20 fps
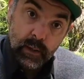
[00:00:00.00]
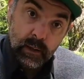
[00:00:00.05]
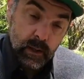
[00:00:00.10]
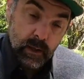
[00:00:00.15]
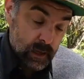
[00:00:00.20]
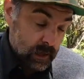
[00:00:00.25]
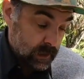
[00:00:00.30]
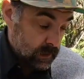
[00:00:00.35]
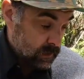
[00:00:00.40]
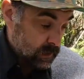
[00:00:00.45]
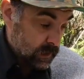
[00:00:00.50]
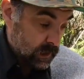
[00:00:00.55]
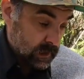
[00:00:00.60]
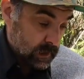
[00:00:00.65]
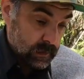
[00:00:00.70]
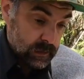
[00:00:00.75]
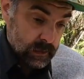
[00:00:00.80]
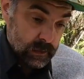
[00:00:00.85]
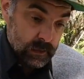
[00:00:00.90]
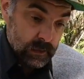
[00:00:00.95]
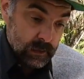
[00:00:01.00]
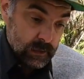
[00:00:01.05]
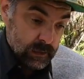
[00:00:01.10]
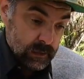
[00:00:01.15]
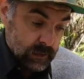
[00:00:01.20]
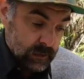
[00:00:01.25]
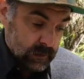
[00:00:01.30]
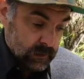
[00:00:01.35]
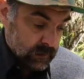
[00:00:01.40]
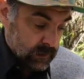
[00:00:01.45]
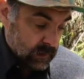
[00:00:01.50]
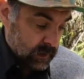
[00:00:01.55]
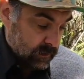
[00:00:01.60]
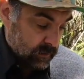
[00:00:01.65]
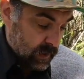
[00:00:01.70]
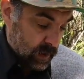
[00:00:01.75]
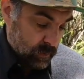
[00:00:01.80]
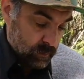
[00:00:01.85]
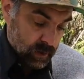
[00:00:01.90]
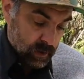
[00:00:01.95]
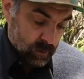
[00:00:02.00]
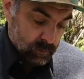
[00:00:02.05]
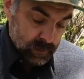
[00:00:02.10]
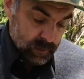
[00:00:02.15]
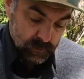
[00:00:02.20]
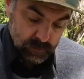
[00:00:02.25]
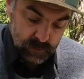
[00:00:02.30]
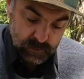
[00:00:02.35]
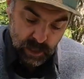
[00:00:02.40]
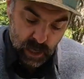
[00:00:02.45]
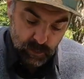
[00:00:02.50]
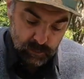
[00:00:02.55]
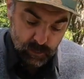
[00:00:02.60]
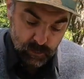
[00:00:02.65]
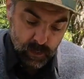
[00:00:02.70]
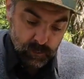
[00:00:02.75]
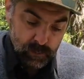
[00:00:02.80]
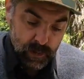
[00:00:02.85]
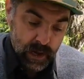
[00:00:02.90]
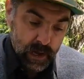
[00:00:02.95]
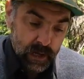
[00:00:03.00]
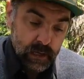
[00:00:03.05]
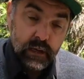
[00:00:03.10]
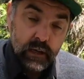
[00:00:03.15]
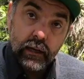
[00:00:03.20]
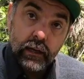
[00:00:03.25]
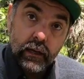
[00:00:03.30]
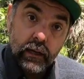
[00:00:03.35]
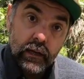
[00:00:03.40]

and that one will be in the top of my pack, and